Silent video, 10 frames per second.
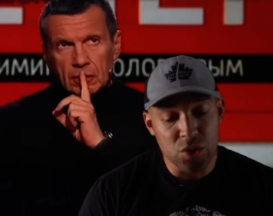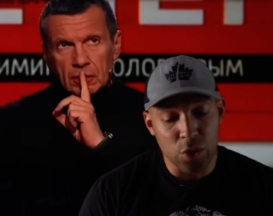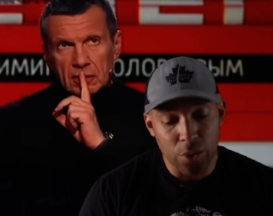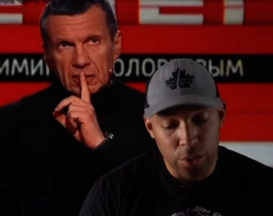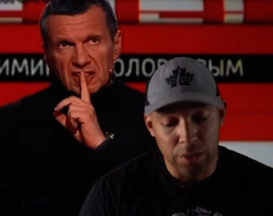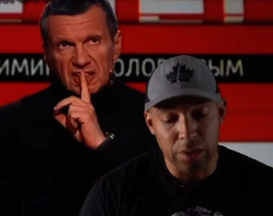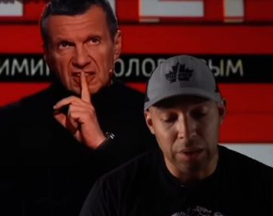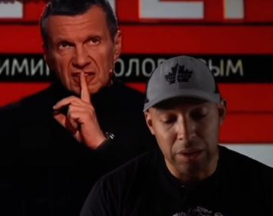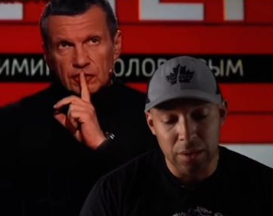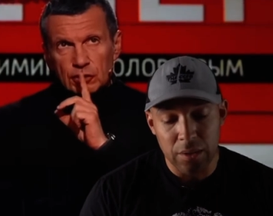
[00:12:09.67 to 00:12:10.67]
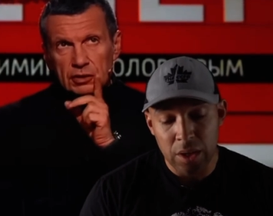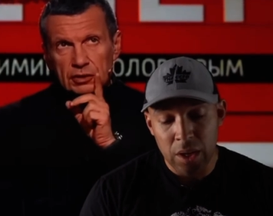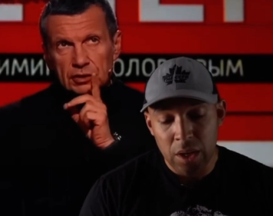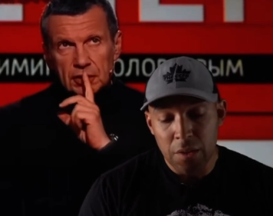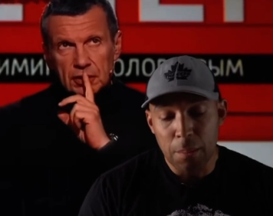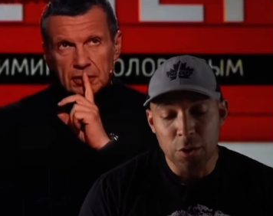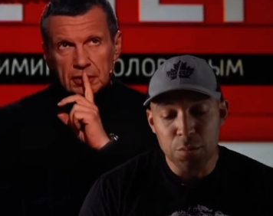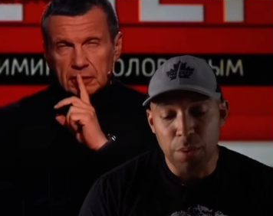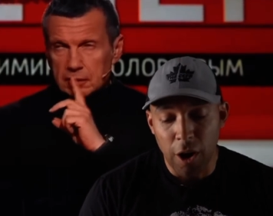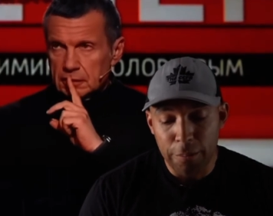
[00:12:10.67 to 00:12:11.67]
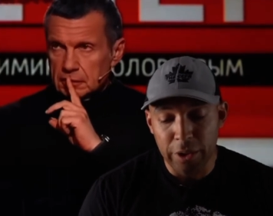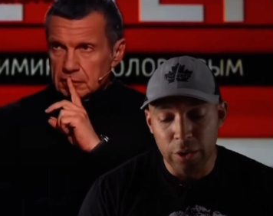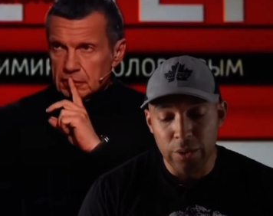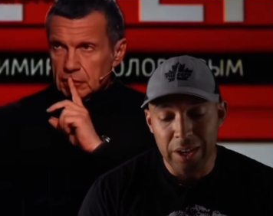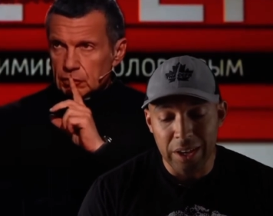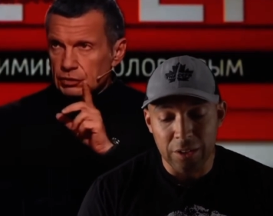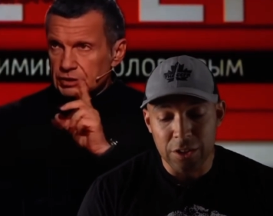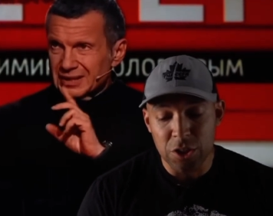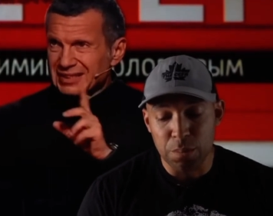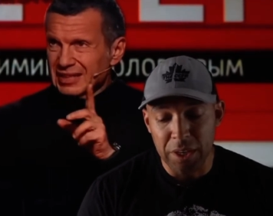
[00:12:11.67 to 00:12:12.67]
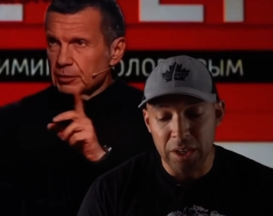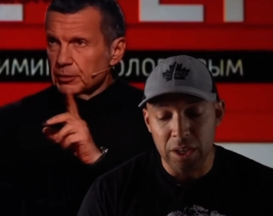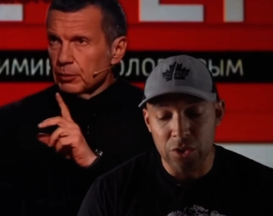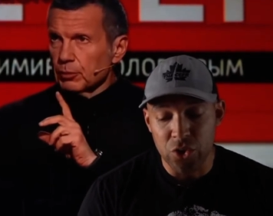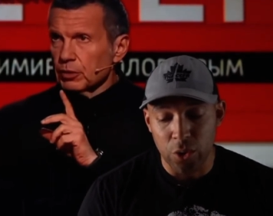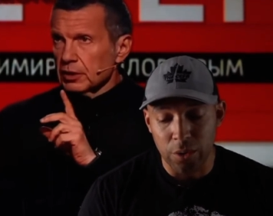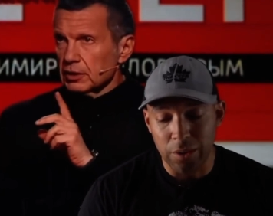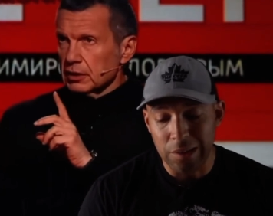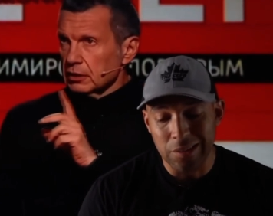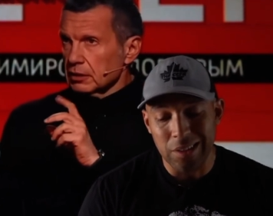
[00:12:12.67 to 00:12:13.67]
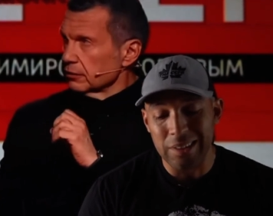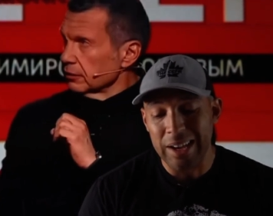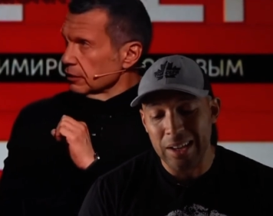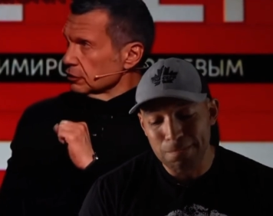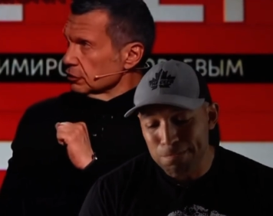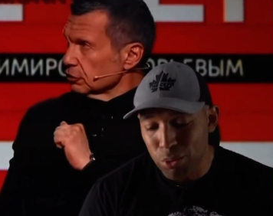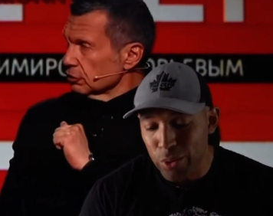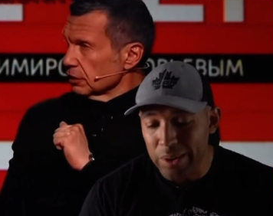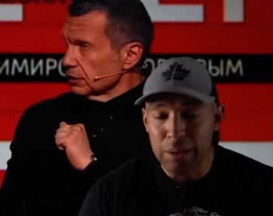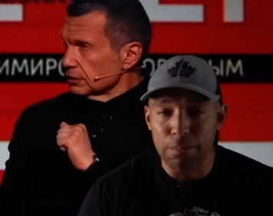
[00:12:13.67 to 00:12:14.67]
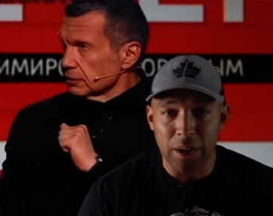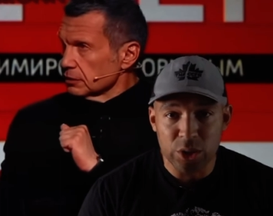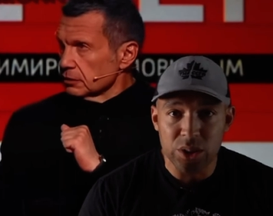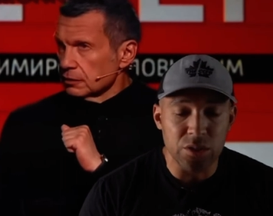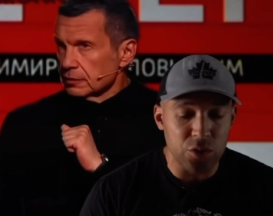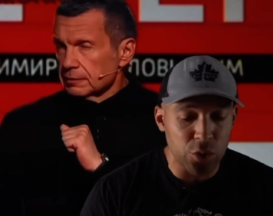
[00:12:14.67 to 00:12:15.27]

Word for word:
Speaker 1: currently the most popular English speaking journalist, and that pretty much is